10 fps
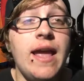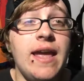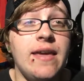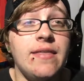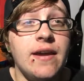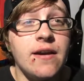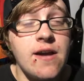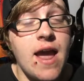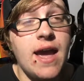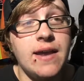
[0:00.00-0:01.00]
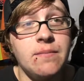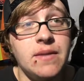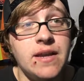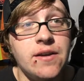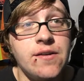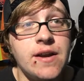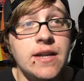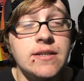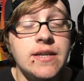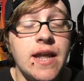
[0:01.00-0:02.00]
Hey there, Adam here,
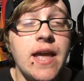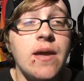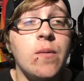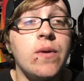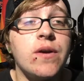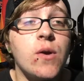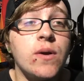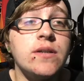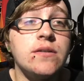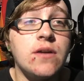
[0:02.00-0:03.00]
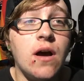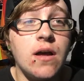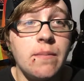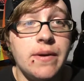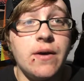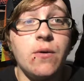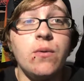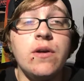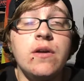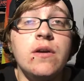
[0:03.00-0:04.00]
and today we're going to talk about